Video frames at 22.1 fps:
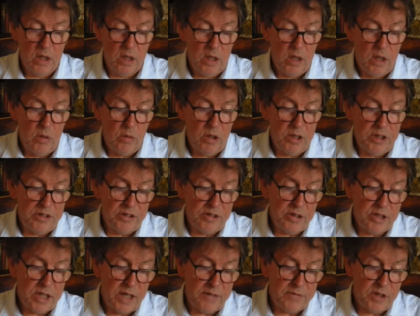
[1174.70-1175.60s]
Well, they
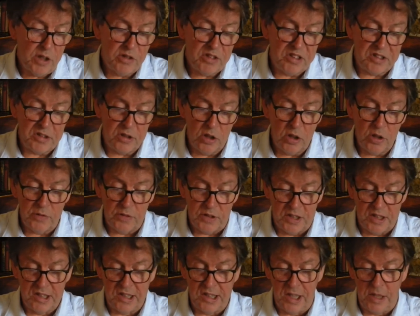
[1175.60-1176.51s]
didn't have no
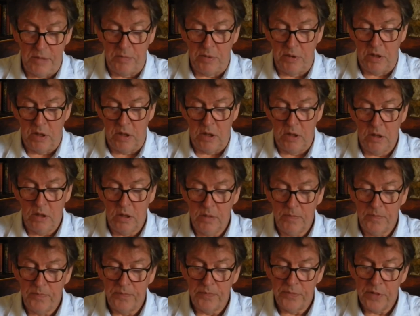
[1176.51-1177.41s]
servants sleeping in.
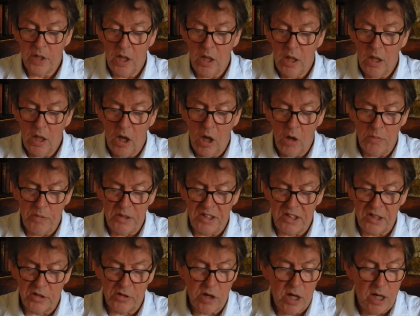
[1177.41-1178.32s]
Old
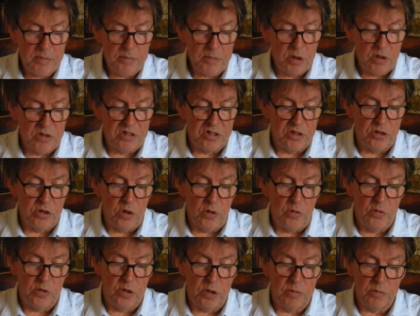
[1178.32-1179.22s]
Mrs. Crabbe used to do
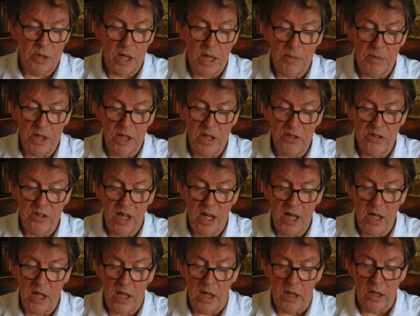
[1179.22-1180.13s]
for them, coming in
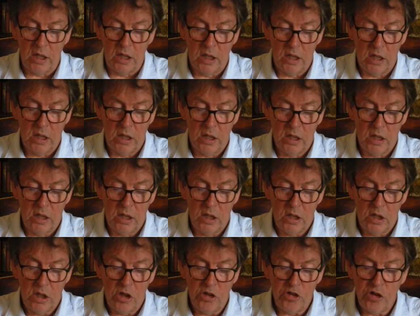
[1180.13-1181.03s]
daily,
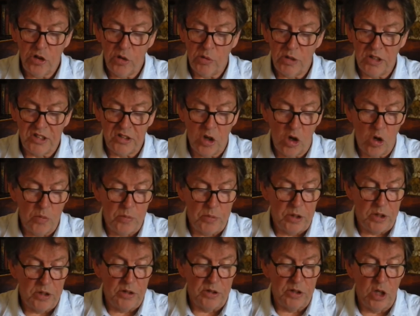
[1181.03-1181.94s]
and she always told me
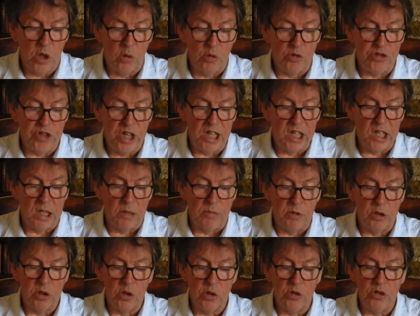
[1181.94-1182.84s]
that the old
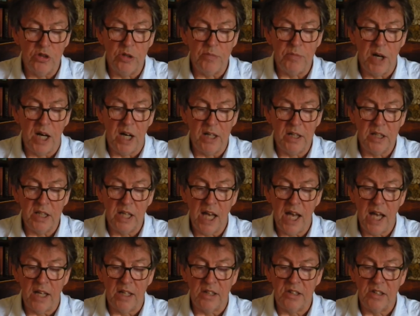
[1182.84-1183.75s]
gentleman couldn't abide
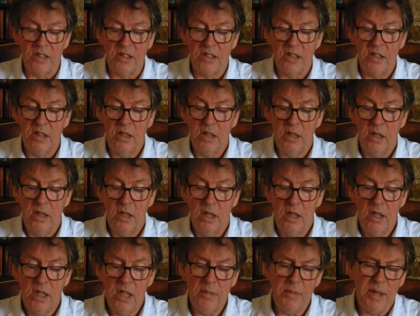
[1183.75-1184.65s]
cats.
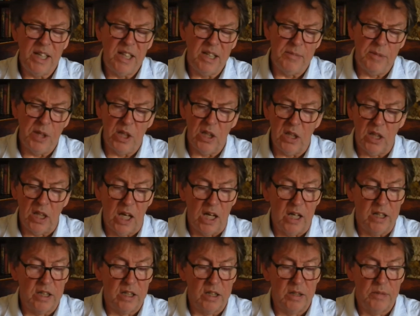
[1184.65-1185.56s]
They made him ill
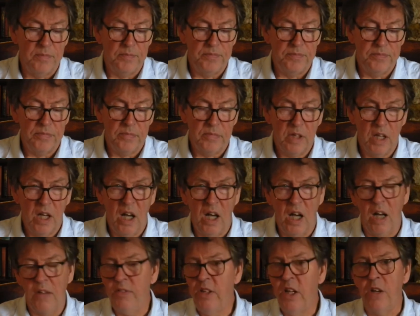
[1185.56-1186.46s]
like.
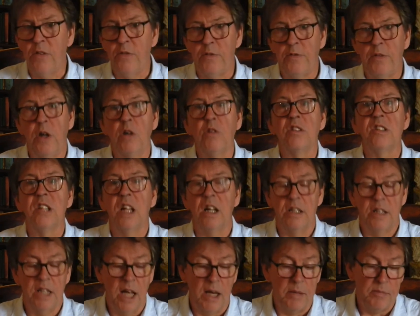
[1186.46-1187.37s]
I've known folks
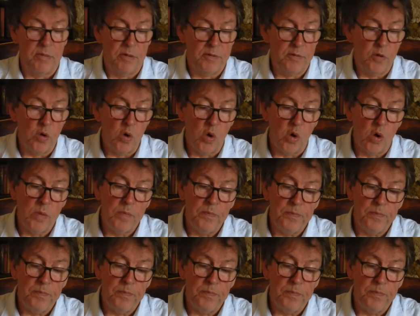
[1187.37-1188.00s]
like that before.